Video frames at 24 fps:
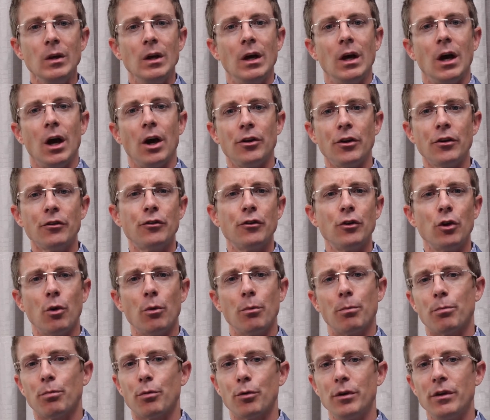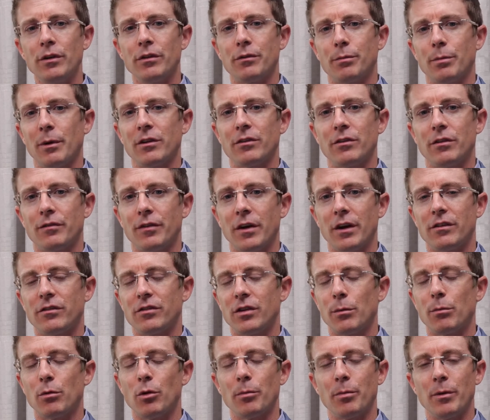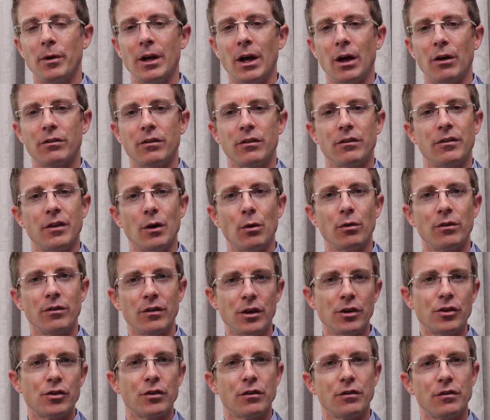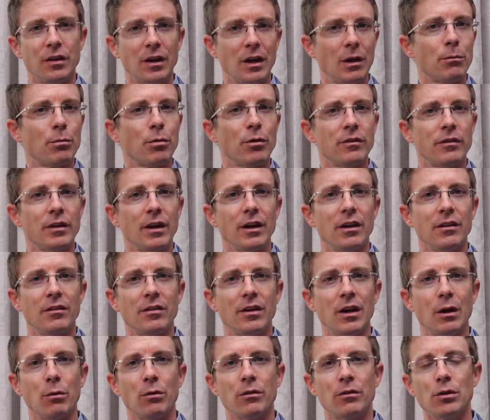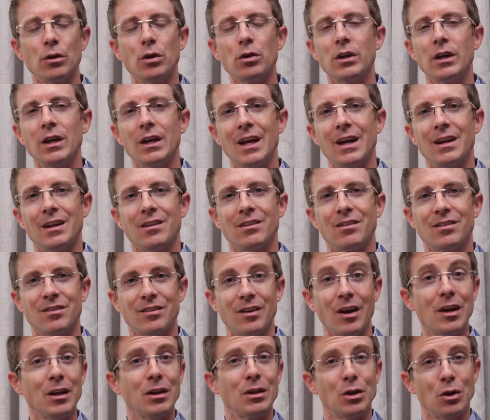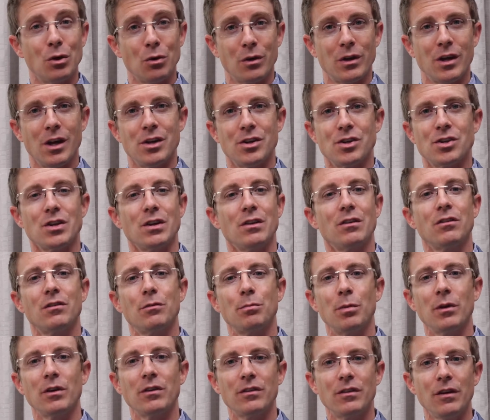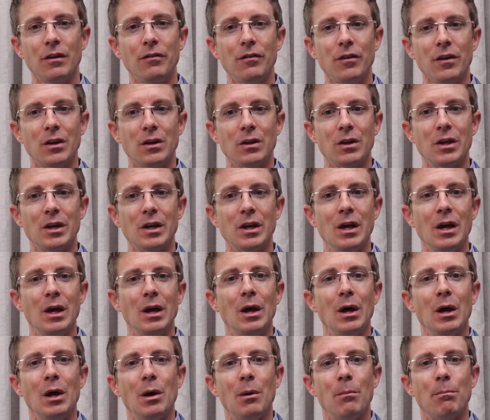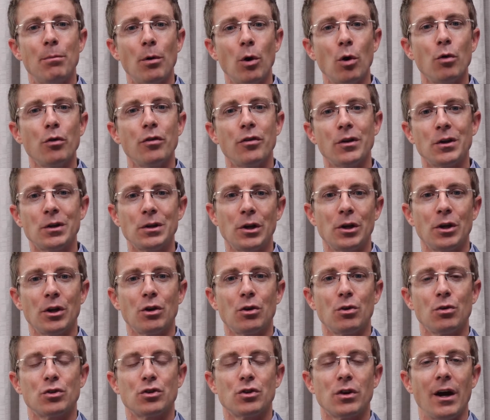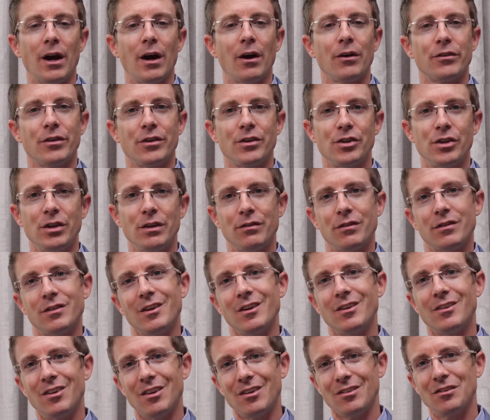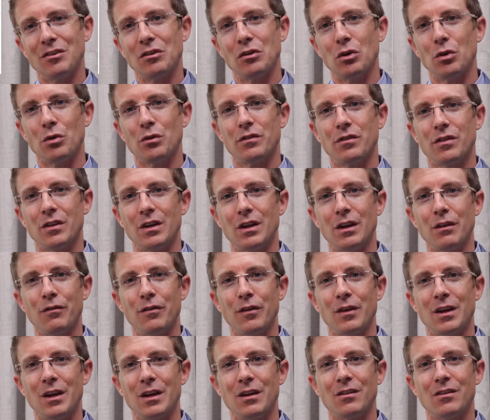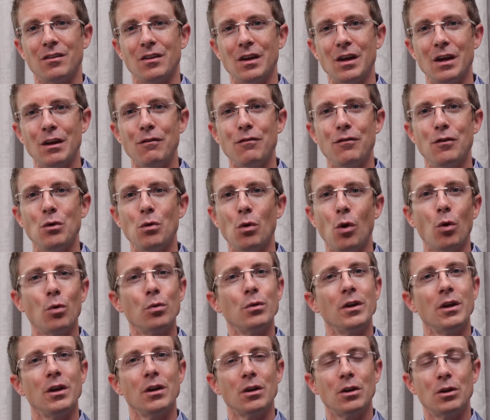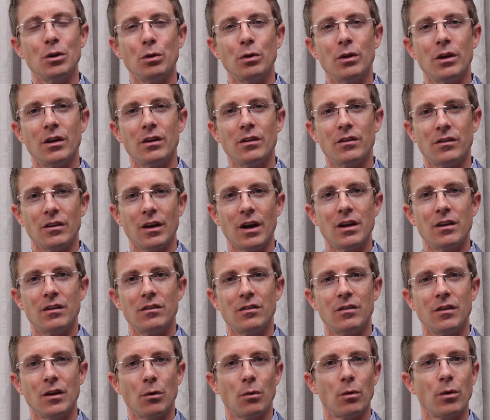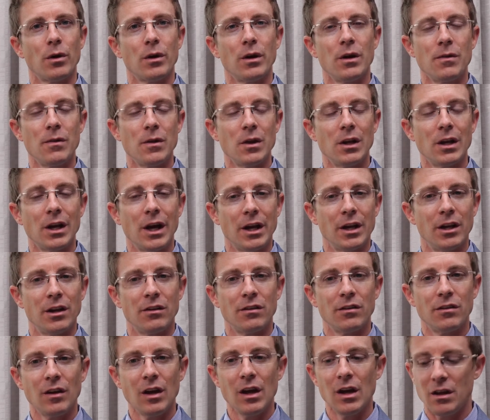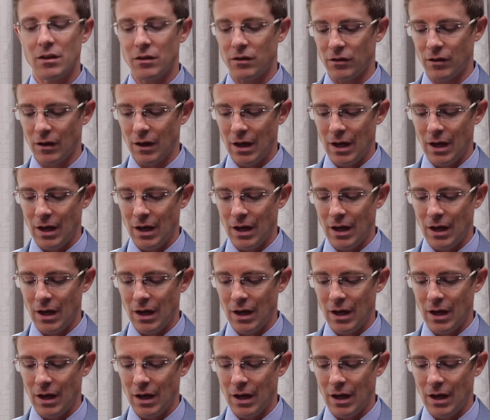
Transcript: Additional pre-specified subgroup analysis that was interesting and presented today was looking at site location. Specifically, both clinical trials achieved statistical significance if you only included sites that were in the United States.